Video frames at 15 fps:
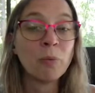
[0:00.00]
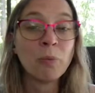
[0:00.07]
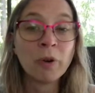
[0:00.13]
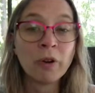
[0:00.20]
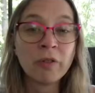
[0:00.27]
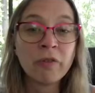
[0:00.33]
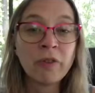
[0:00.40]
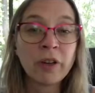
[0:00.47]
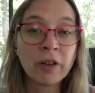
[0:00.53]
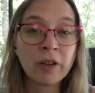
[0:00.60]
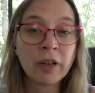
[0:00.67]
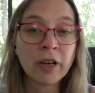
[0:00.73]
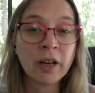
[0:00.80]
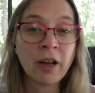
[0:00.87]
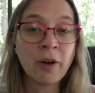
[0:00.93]
we're
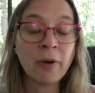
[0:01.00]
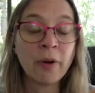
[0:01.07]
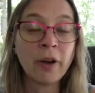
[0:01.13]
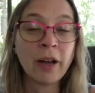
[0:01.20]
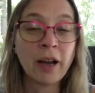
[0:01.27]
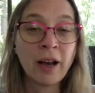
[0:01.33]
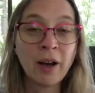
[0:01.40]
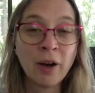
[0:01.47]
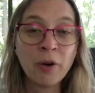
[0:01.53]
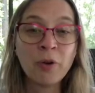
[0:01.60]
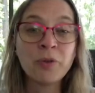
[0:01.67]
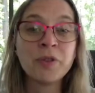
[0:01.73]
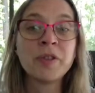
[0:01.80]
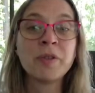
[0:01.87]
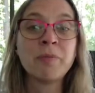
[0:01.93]
figuring out
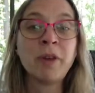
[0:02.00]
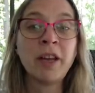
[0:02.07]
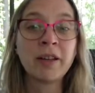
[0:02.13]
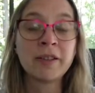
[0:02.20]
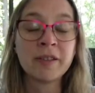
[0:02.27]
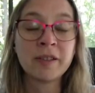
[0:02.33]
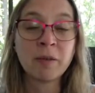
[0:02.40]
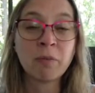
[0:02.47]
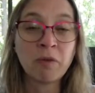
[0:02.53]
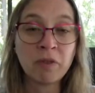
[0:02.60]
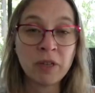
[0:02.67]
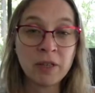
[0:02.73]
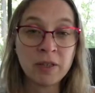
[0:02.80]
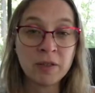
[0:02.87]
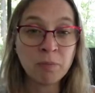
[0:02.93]
how to make some of
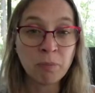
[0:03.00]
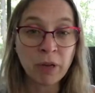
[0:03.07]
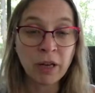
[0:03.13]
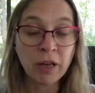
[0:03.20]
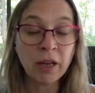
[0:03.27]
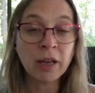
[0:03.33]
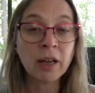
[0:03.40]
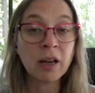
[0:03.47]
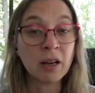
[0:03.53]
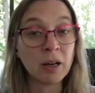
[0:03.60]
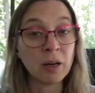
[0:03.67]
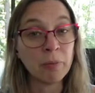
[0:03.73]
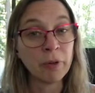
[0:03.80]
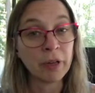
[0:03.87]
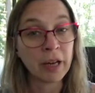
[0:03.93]
these big,
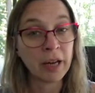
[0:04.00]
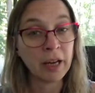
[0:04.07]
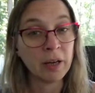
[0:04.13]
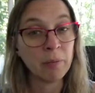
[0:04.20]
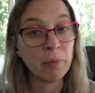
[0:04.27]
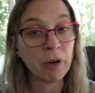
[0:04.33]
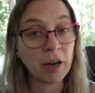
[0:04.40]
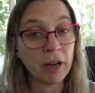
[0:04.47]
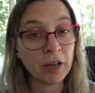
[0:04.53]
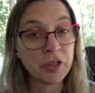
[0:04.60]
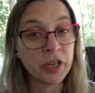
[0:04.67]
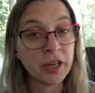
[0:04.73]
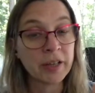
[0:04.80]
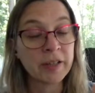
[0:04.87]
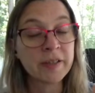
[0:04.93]
complicated
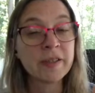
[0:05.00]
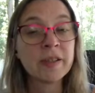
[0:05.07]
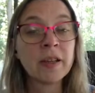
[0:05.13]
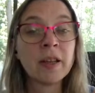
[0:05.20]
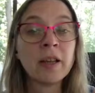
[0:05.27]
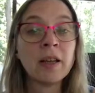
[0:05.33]
projects